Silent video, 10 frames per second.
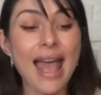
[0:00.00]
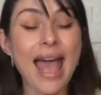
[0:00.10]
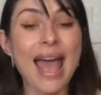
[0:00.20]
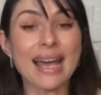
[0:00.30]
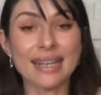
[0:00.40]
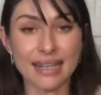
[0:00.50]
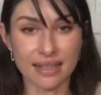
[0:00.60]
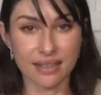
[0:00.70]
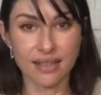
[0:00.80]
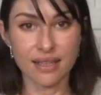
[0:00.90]

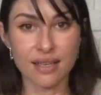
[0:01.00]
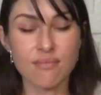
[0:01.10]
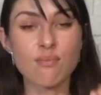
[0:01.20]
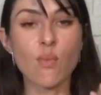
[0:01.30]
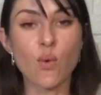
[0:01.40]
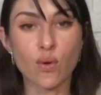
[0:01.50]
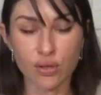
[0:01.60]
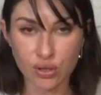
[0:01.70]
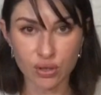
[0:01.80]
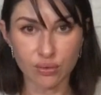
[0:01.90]
adding
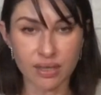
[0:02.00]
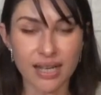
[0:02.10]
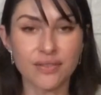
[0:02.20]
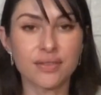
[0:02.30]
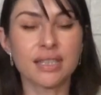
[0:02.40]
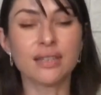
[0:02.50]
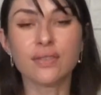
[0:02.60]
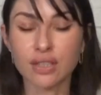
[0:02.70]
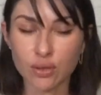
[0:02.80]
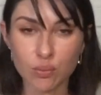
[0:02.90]
more to your life,
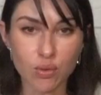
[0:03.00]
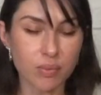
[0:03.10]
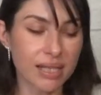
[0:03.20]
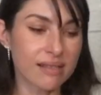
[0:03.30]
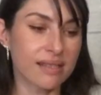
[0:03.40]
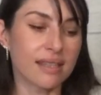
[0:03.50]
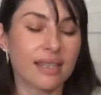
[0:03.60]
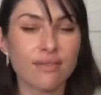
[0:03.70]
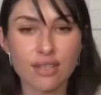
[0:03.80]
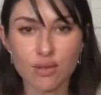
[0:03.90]
giving you more blessing,
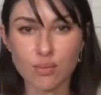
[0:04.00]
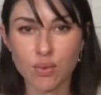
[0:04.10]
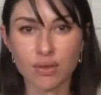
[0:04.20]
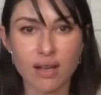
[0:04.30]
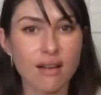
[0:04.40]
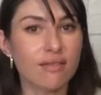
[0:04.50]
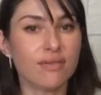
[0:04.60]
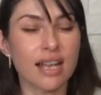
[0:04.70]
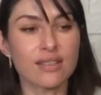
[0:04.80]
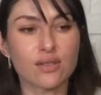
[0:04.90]
giving you more
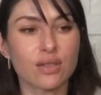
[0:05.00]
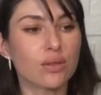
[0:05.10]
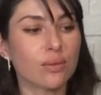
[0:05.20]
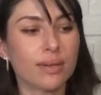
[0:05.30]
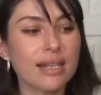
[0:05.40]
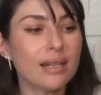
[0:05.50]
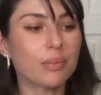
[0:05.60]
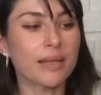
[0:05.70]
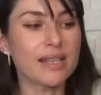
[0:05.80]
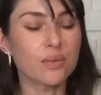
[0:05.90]
love. And so you're already in a
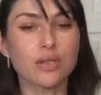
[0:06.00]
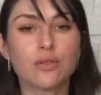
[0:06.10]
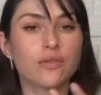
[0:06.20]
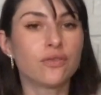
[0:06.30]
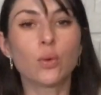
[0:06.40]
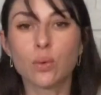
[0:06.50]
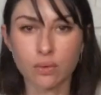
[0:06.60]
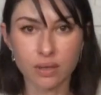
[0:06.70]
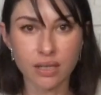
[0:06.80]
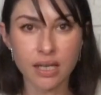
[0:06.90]
place where you're
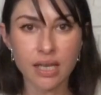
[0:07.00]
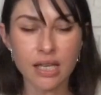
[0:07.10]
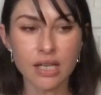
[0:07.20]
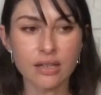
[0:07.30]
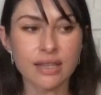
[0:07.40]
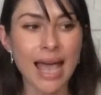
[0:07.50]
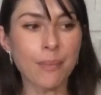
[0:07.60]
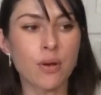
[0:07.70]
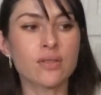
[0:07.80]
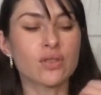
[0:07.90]
full.
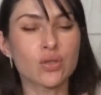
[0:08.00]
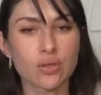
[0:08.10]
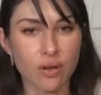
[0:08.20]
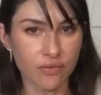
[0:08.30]
That person should not